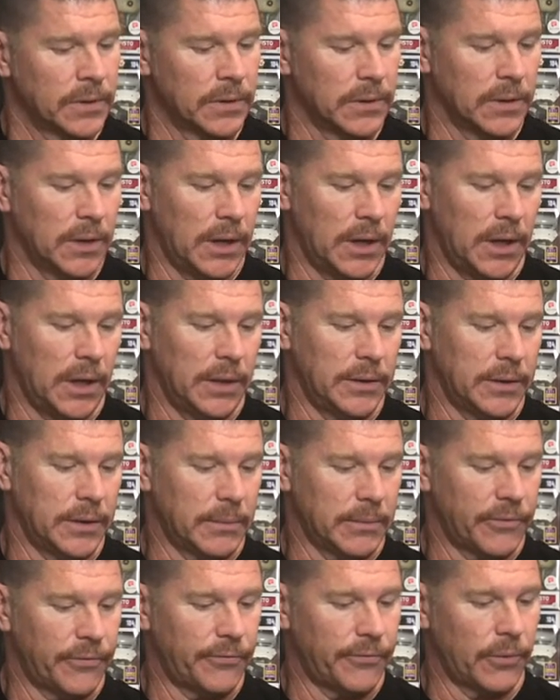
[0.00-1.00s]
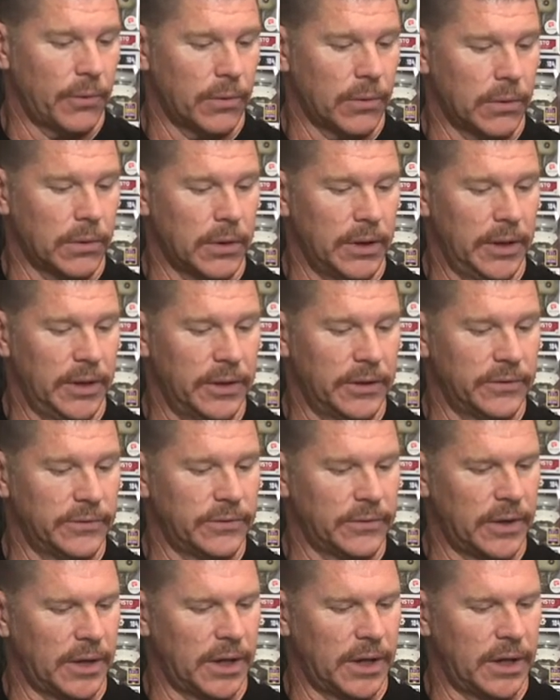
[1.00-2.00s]
The number four is
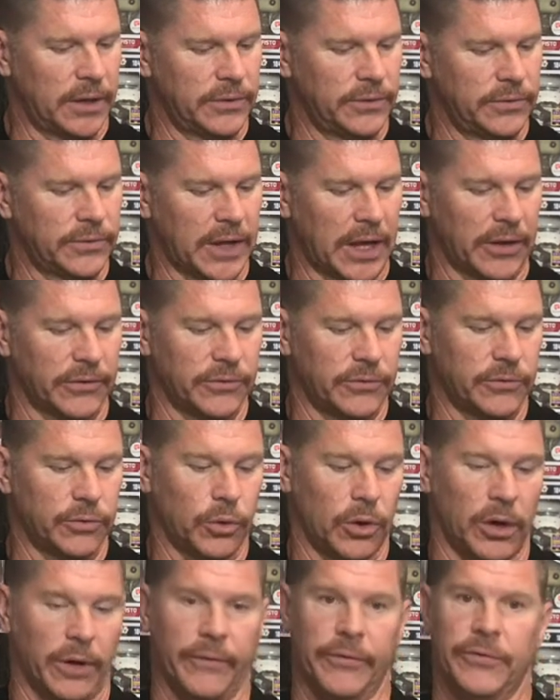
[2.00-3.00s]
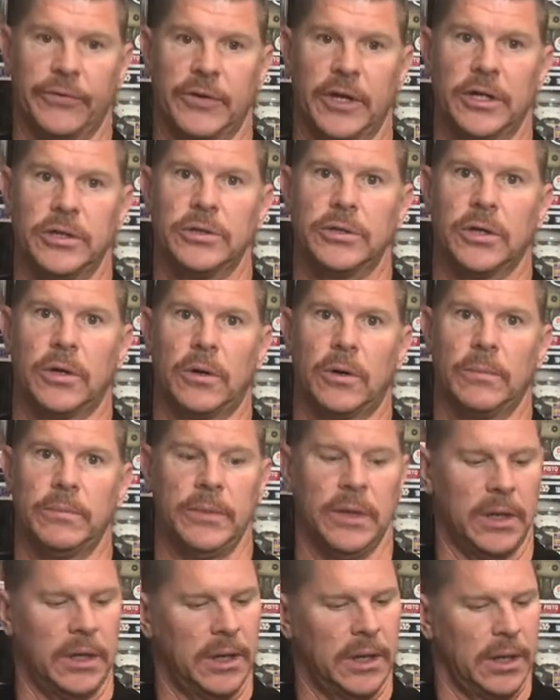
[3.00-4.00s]
2012 Syndrome.
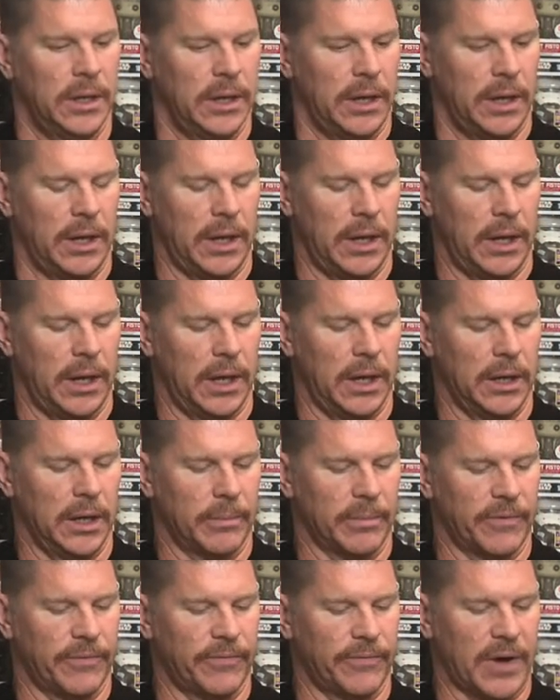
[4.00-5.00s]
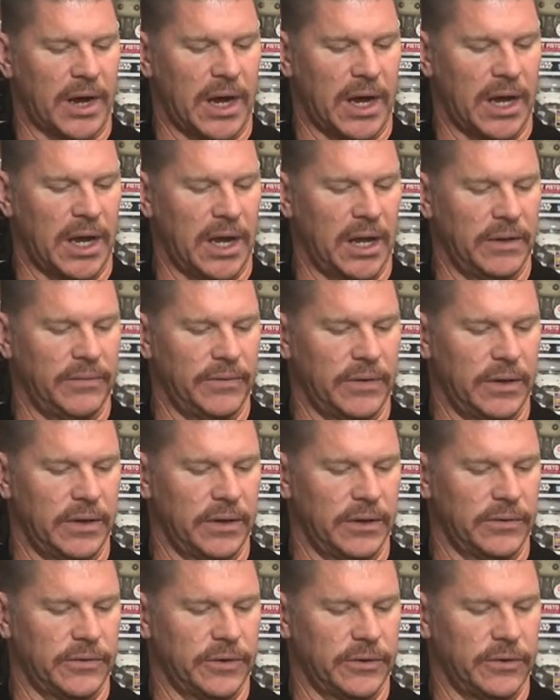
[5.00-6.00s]
And number five
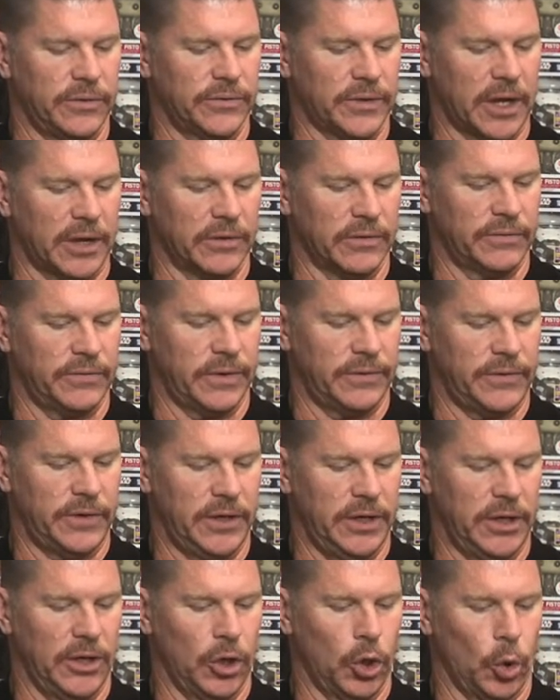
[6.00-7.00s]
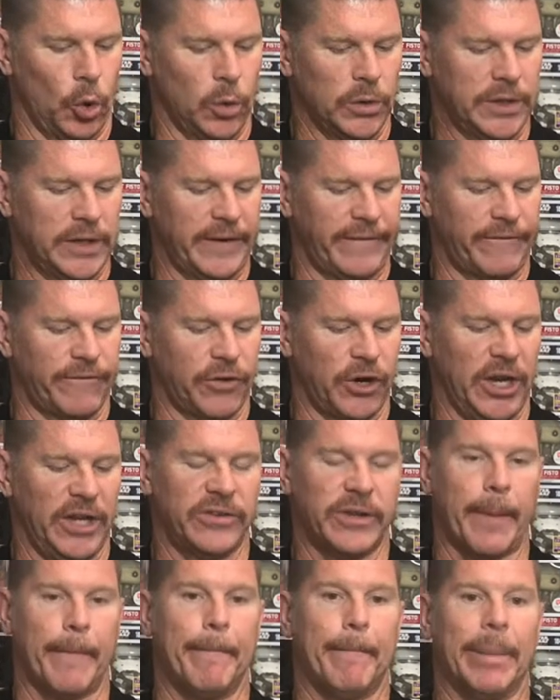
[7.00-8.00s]
is the 2015 Golden
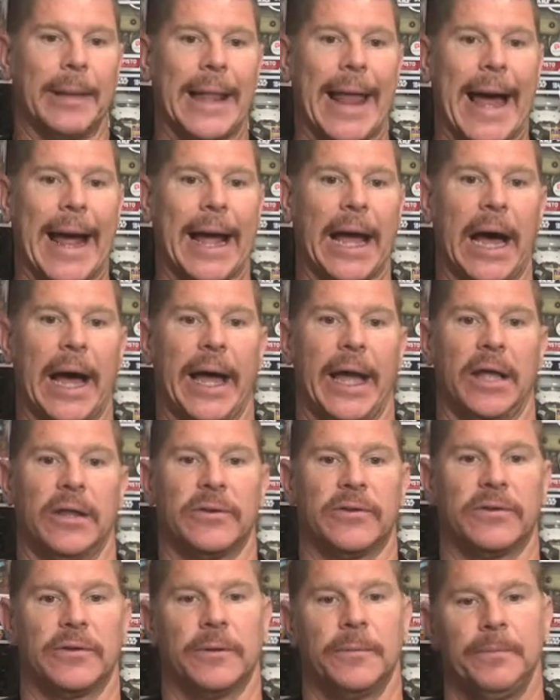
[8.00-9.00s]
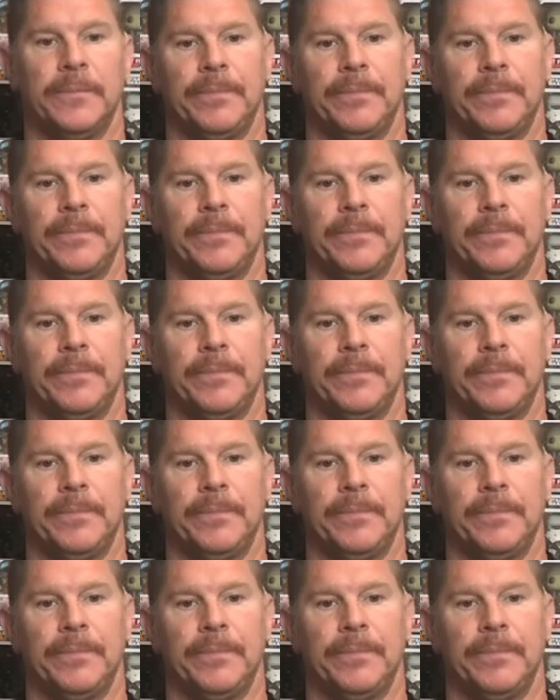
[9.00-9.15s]
Frieza Black Eyes.